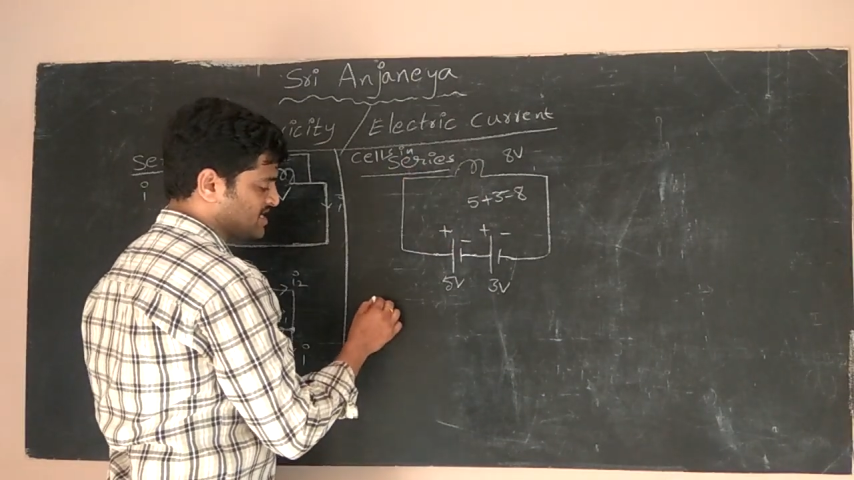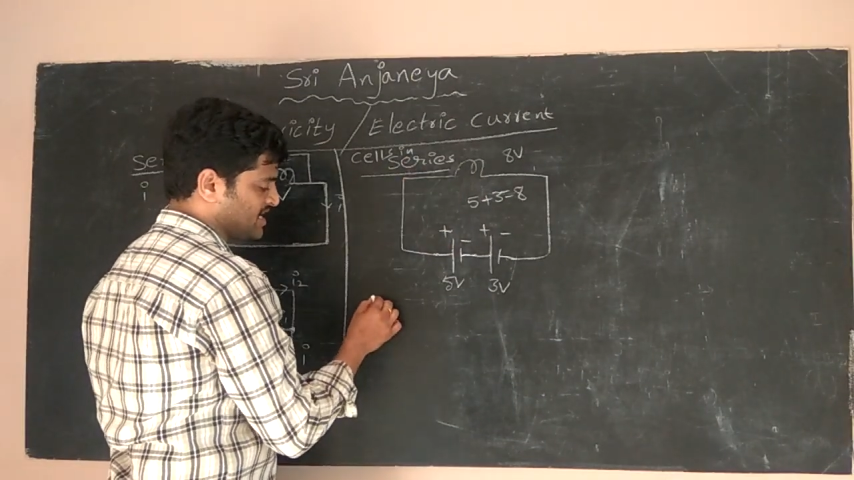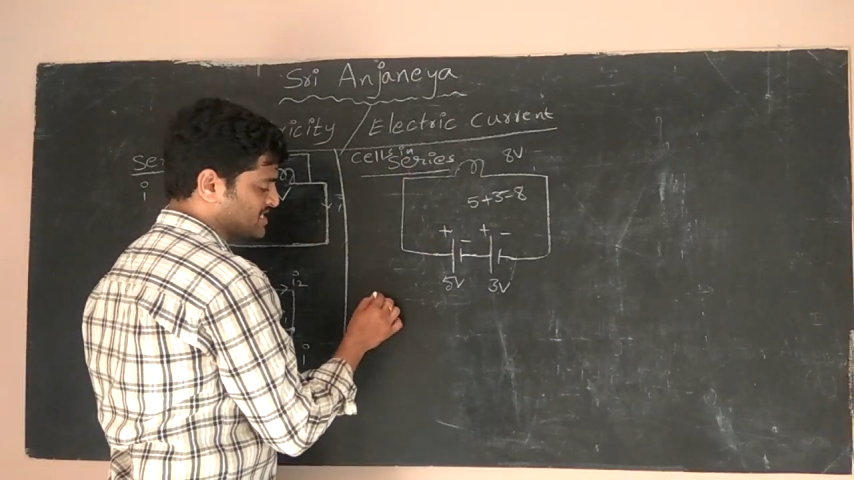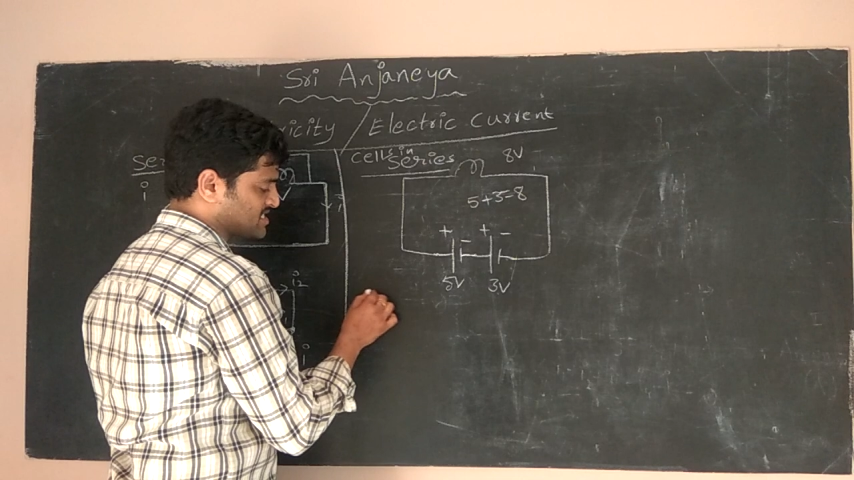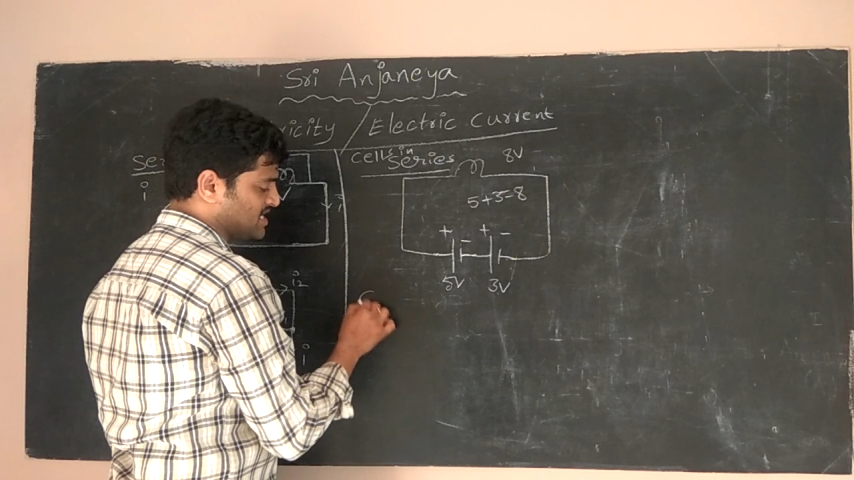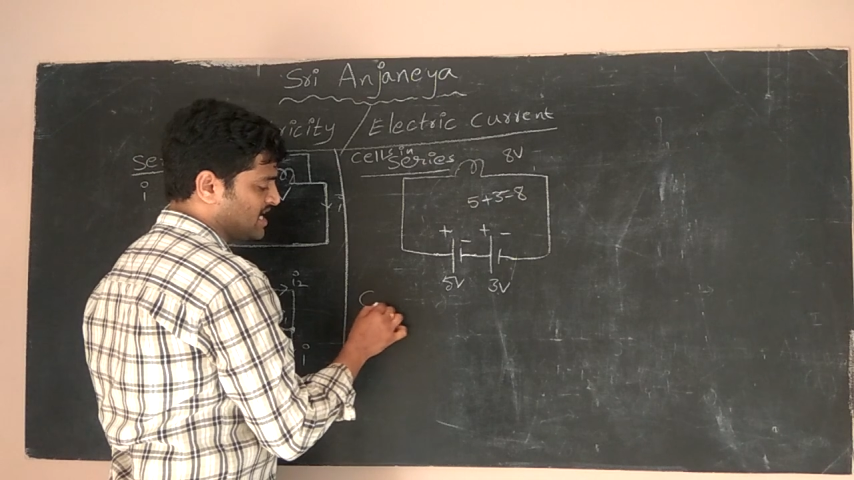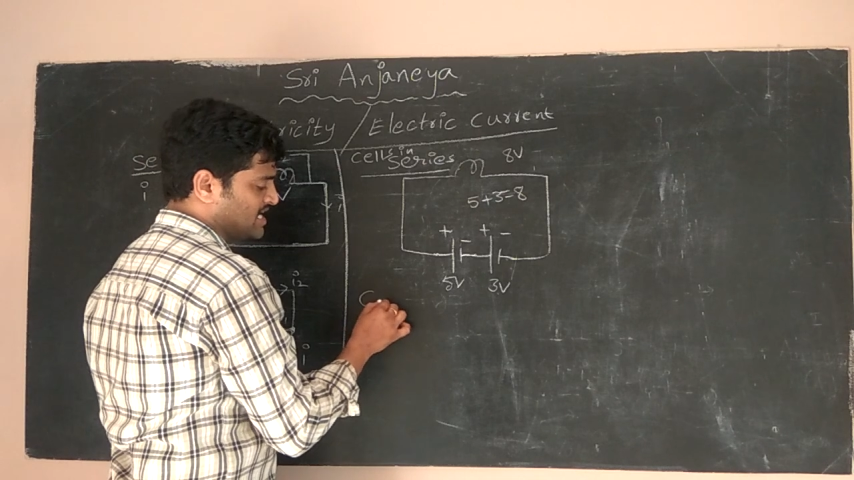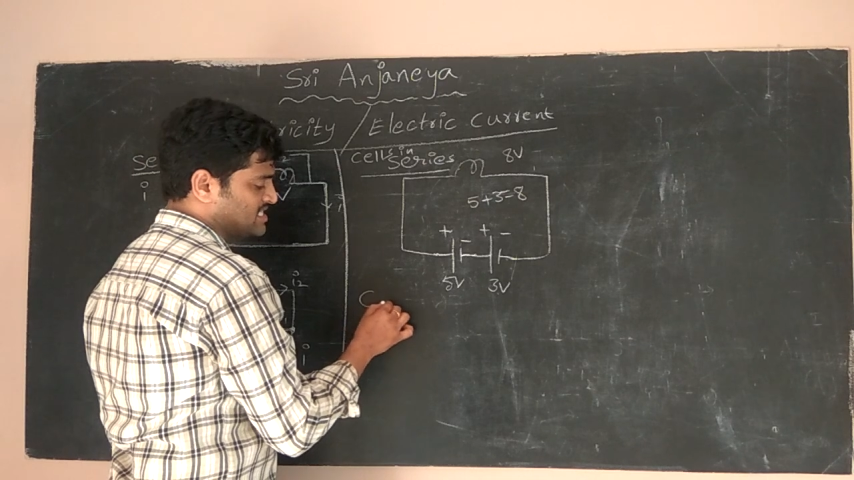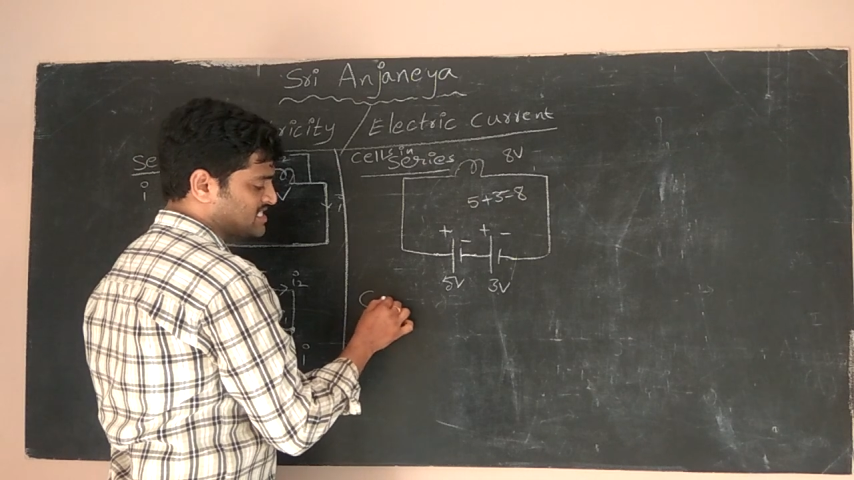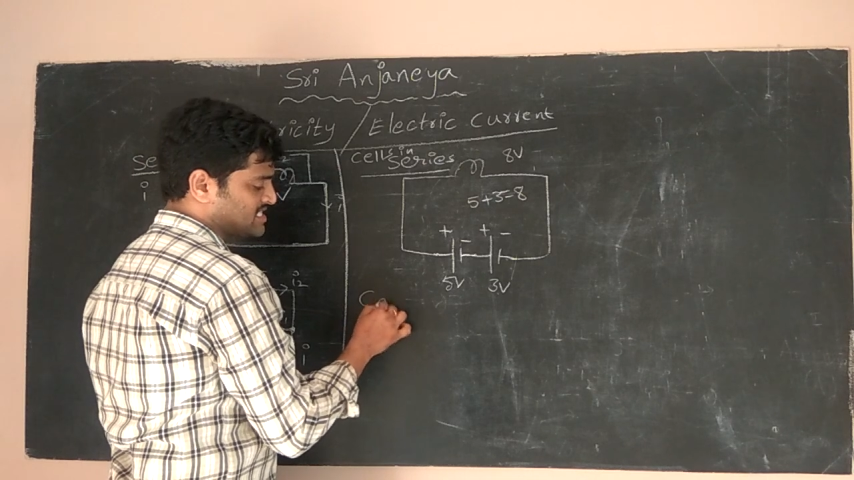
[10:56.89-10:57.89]
Next,
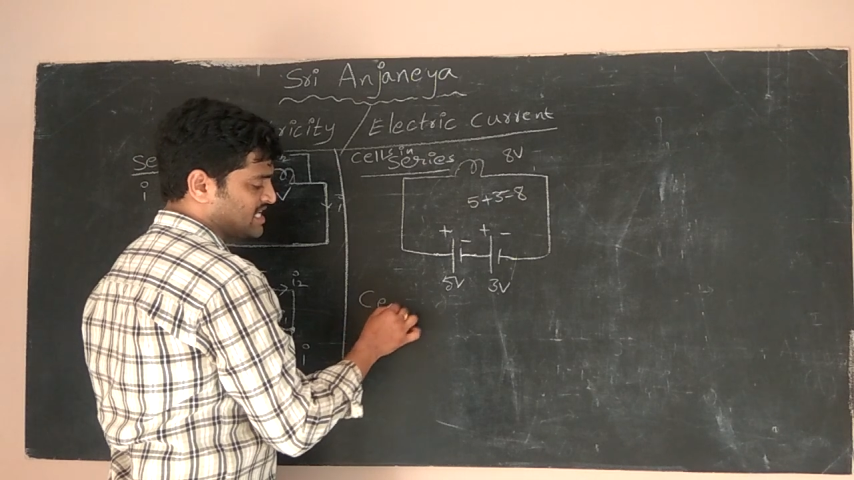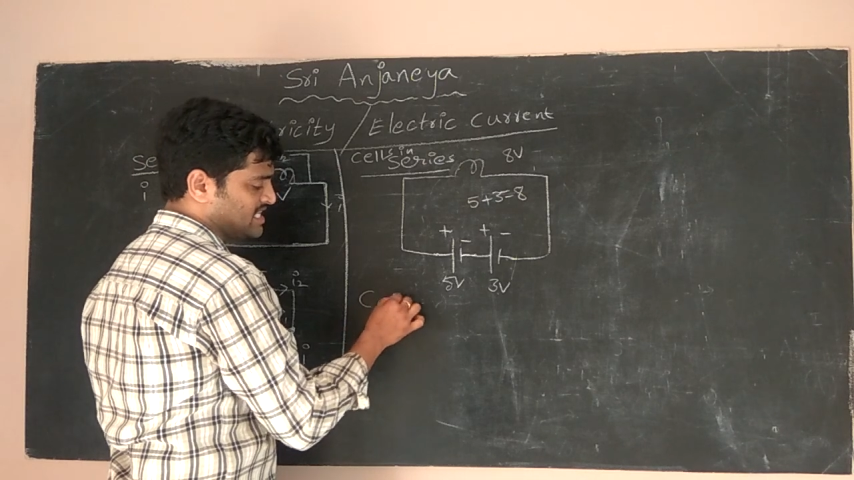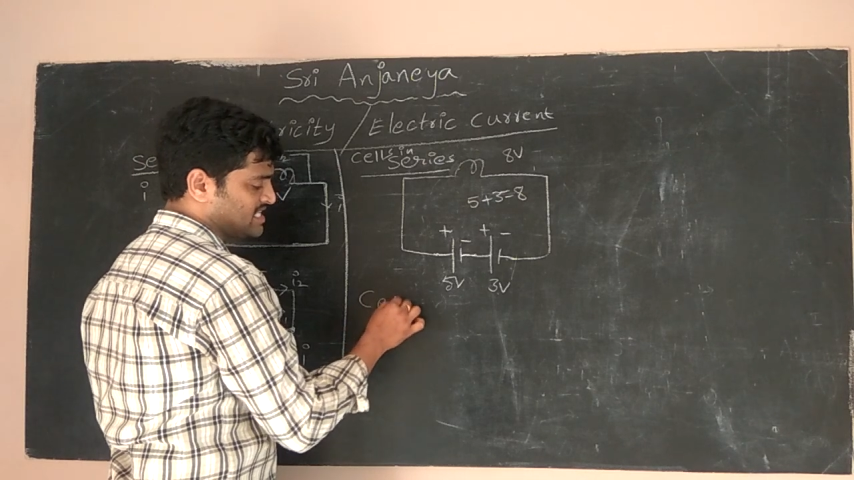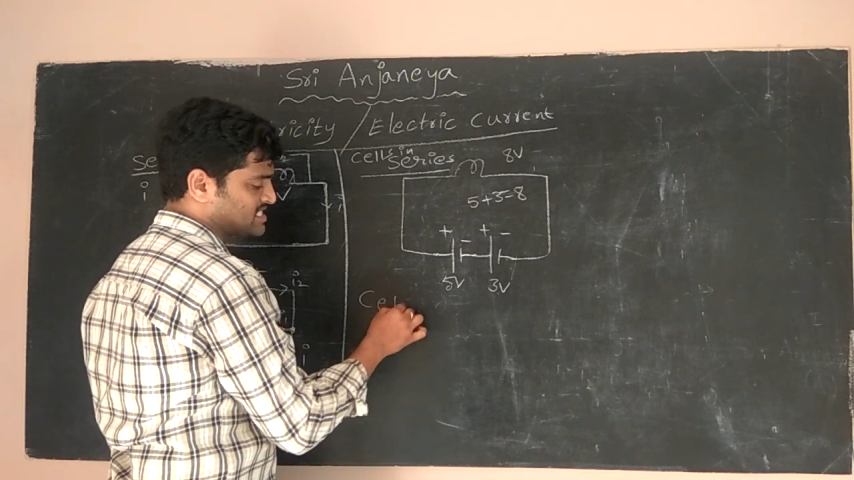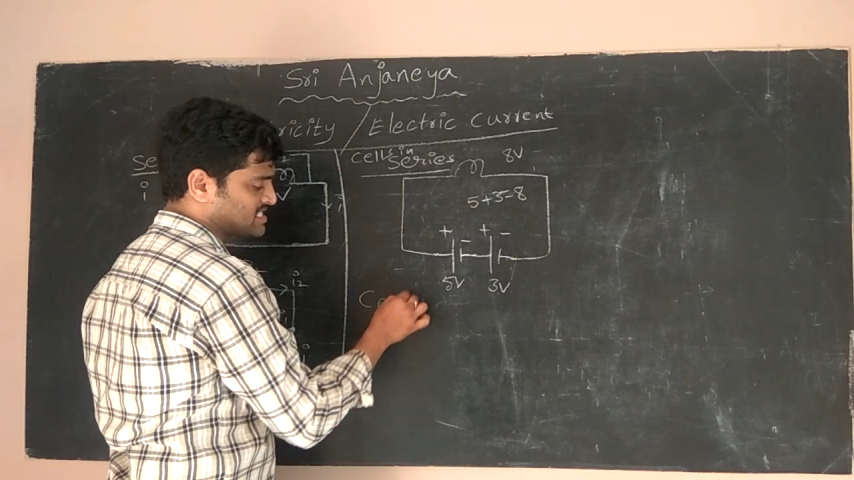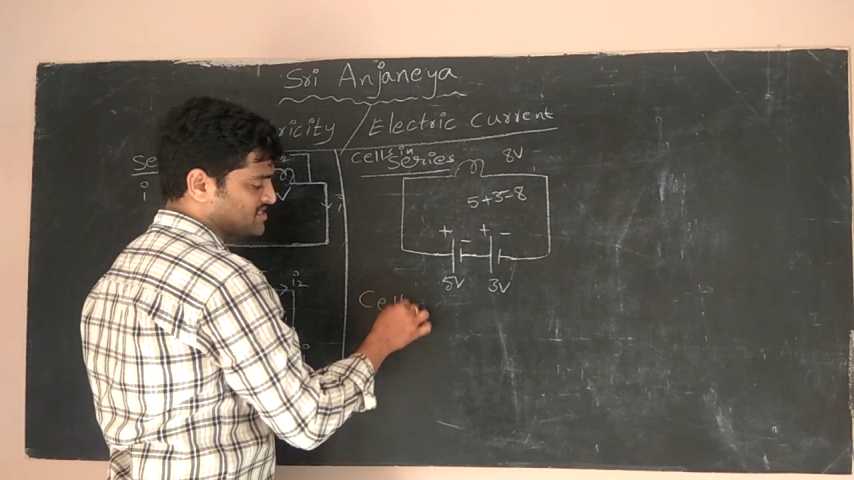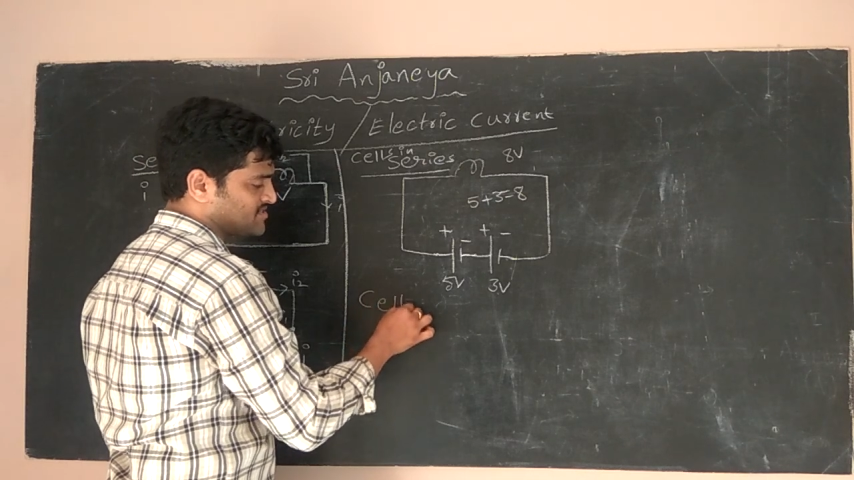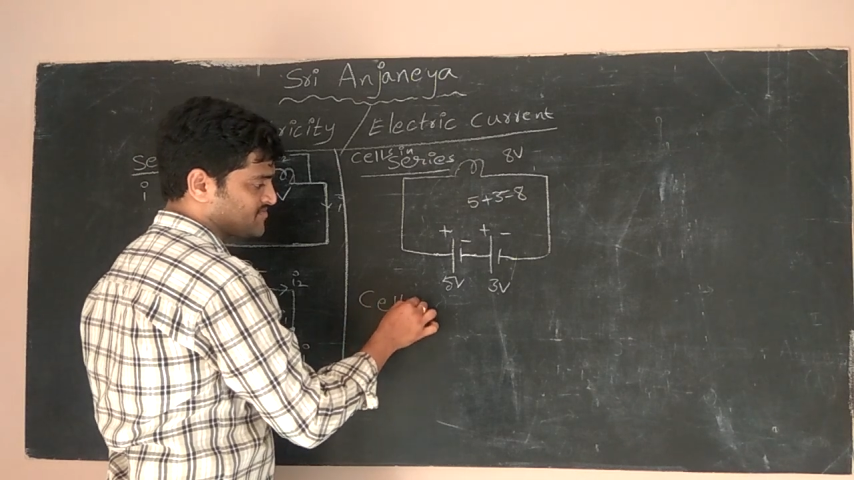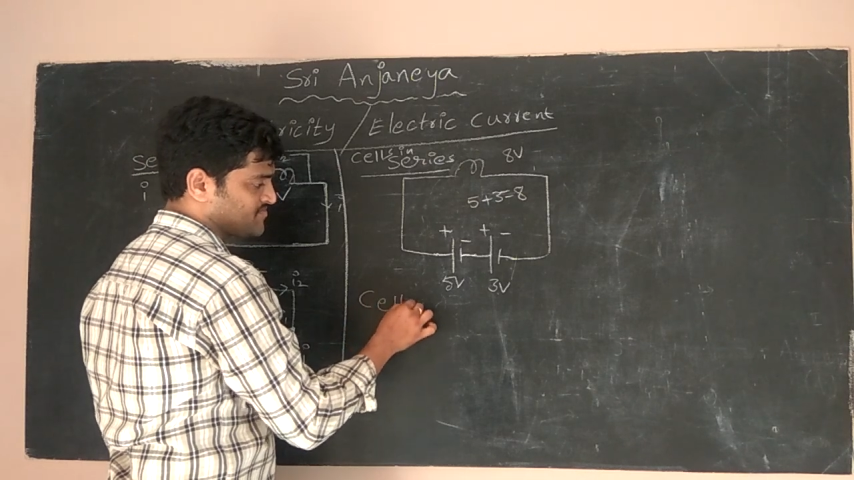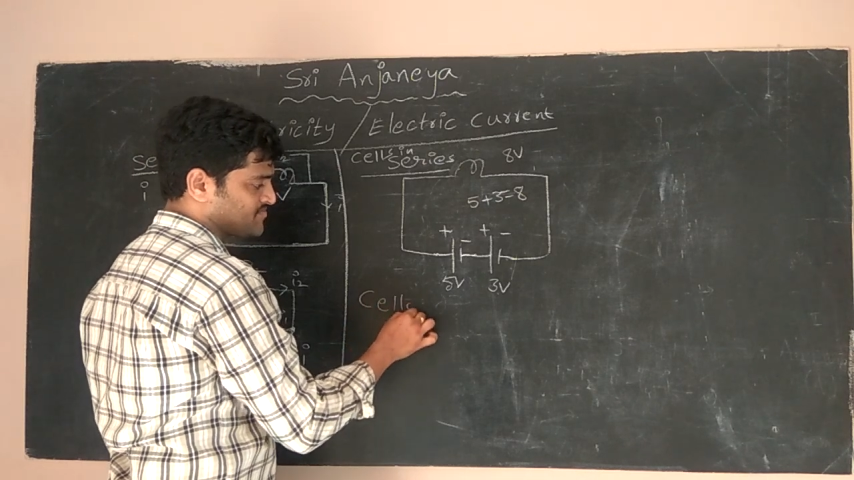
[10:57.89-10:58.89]
cells